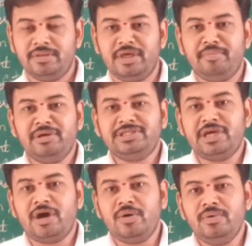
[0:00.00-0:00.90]
they must
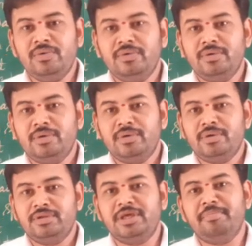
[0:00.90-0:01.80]

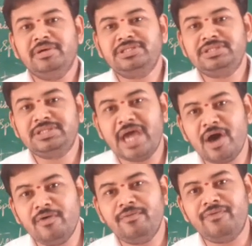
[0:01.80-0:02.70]

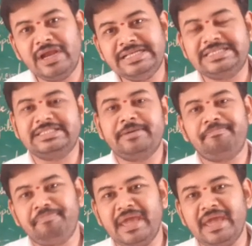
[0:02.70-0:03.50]
have felt the